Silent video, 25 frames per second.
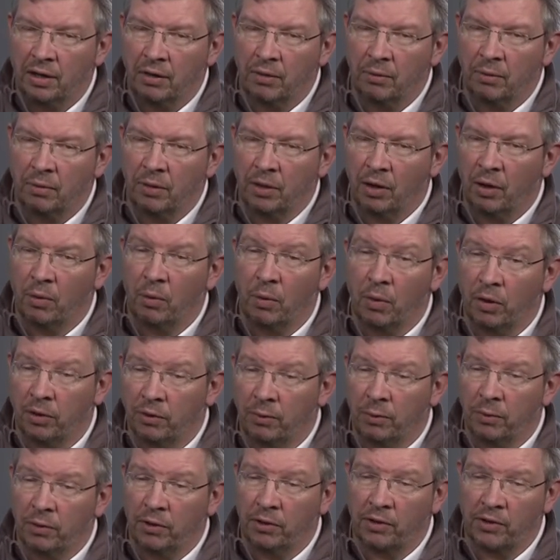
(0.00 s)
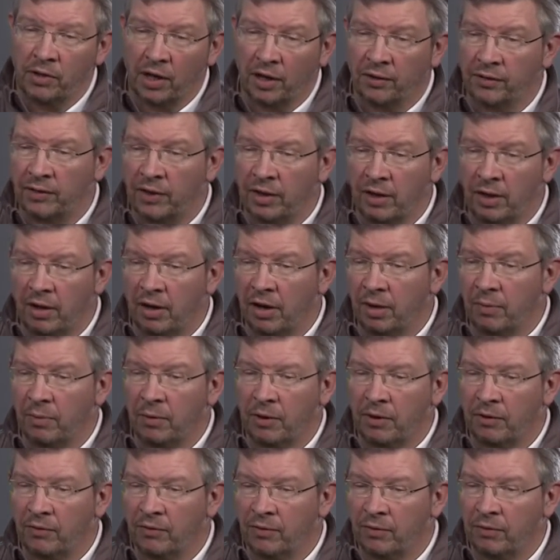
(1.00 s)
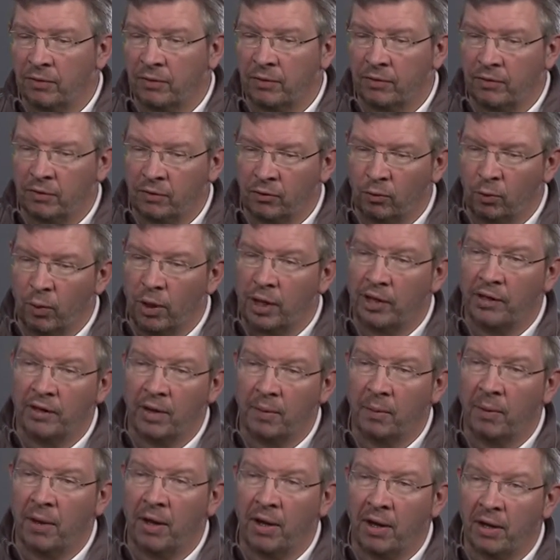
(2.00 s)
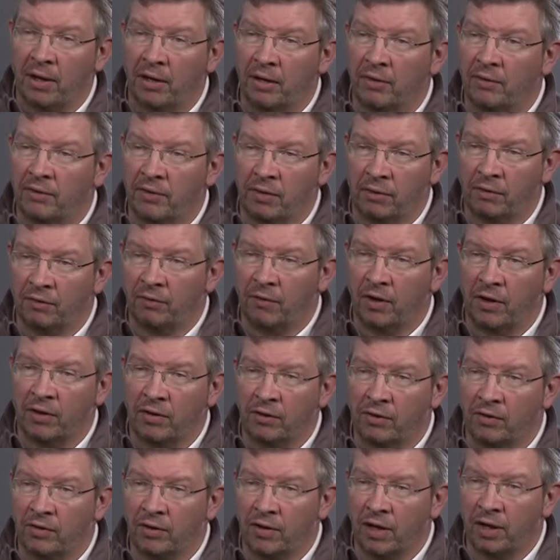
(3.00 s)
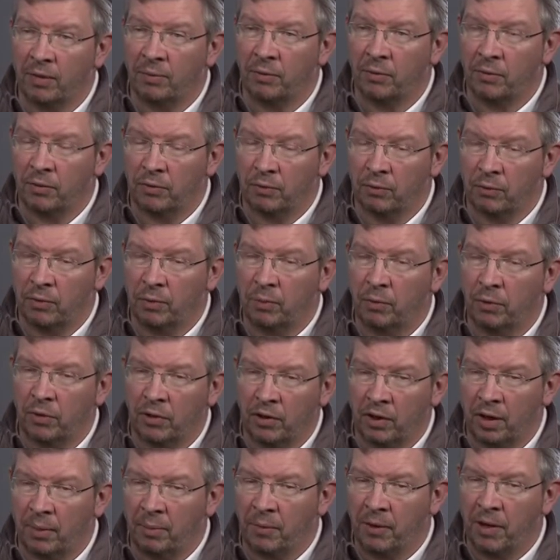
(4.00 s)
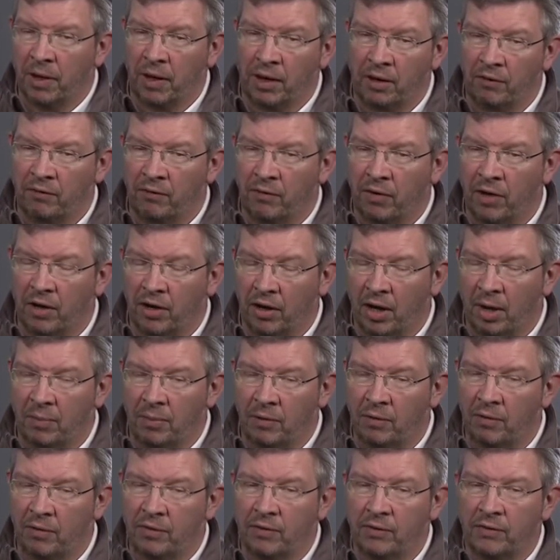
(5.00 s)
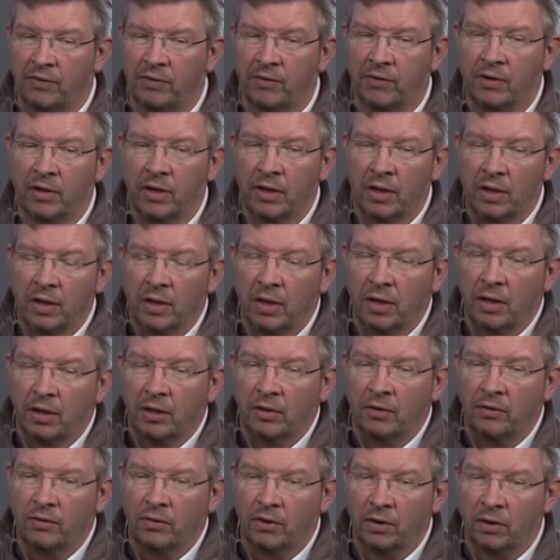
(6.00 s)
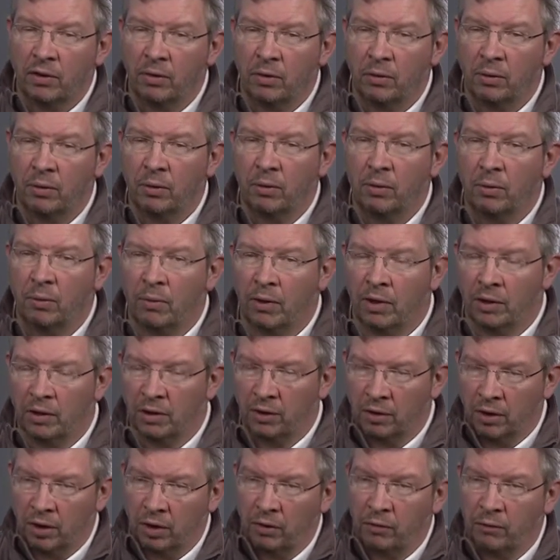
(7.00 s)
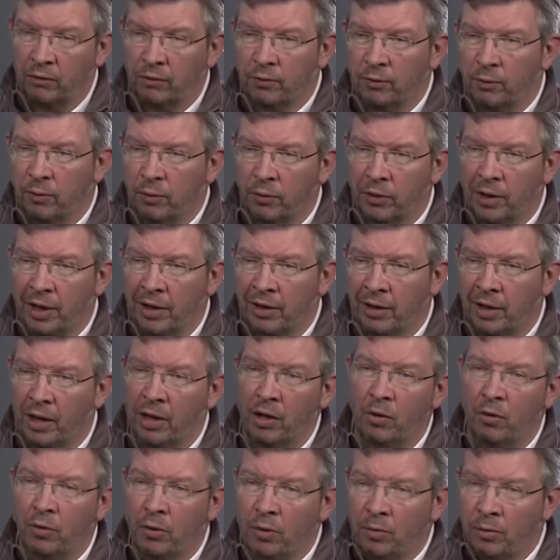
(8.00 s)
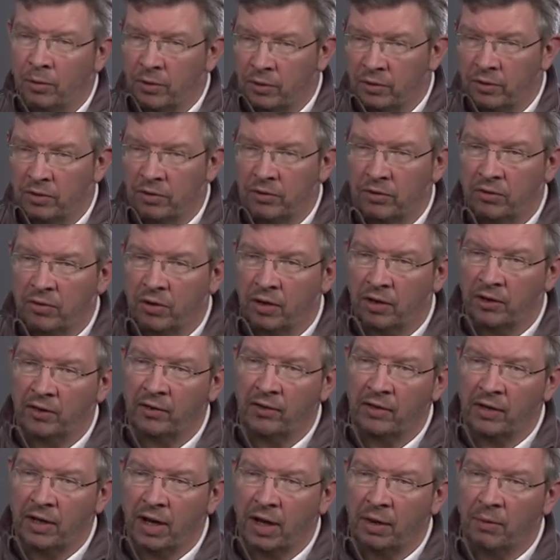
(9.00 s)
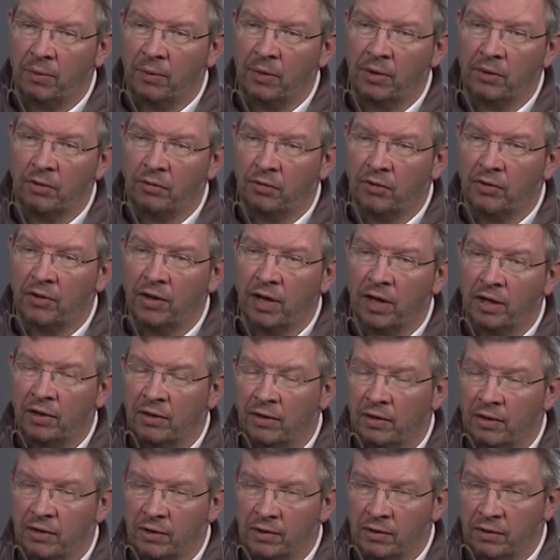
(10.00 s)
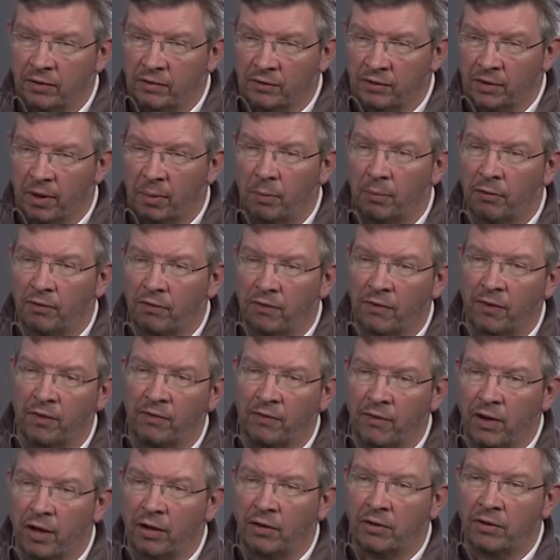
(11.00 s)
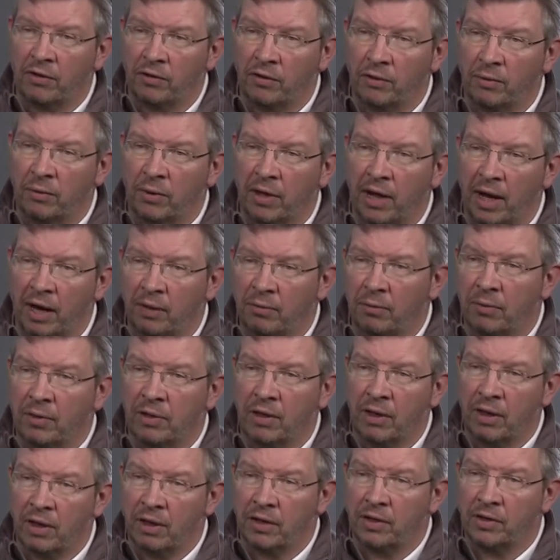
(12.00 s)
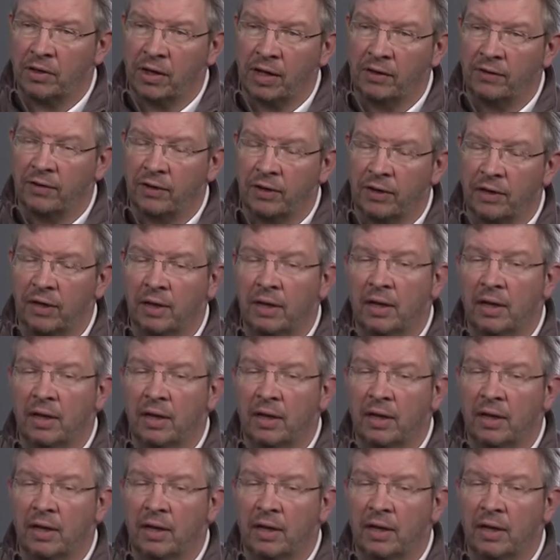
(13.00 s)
we don't want to put the chassis higher because, of course, it's weight up high. There's no advantage to that, but we put it up high for aerodynamic reasons. So when the nose was brought down low, we wanted to try and see how we could retain some of the advantage that we had with the high chassis.